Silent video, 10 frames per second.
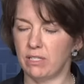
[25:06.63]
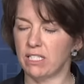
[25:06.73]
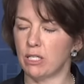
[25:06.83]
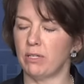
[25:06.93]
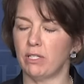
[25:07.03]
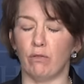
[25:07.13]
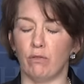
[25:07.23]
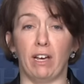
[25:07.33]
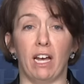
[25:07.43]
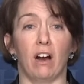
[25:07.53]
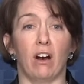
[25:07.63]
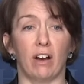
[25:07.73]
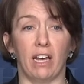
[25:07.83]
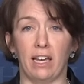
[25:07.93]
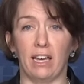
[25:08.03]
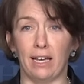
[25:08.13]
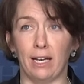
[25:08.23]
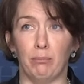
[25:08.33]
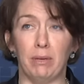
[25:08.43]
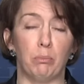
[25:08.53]
disciplines are
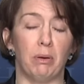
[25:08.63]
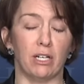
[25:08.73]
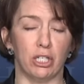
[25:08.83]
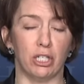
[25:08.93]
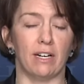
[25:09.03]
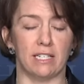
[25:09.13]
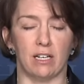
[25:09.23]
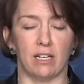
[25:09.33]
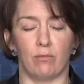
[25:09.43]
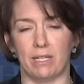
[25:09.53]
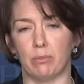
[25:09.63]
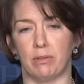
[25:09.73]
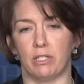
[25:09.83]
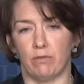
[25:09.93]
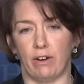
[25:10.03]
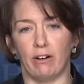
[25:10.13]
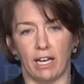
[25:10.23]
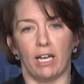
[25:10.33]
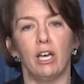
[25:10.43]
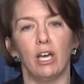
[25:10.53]
very big picture, and some disciplines are
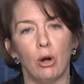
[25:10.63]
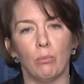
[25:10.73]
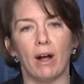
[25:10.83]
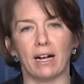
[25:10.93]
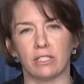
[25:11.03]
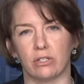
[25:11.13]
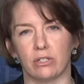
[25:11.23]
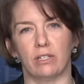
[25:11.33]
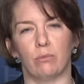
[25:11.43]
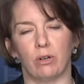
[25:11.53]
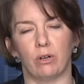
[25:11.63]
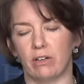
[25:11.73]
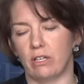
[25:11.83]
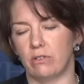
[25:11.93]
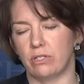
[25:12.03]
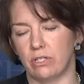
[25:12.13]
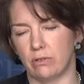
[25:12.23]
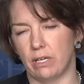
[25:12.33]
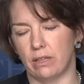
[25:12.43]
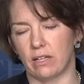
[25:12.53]
very practical, and we're very used to
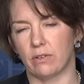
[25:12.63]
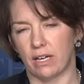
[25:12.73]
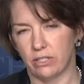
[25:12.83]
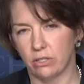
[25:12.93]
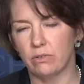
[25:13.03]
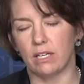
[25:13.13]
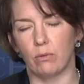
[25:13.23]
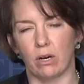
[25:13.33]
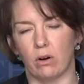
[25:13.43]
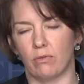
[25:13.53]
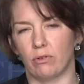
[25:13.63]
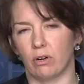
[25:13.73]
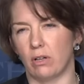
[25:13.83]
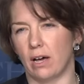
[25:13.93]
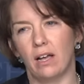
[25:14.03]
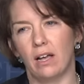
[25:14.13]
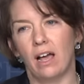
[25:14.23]
doing that. So I do think we offer a lot.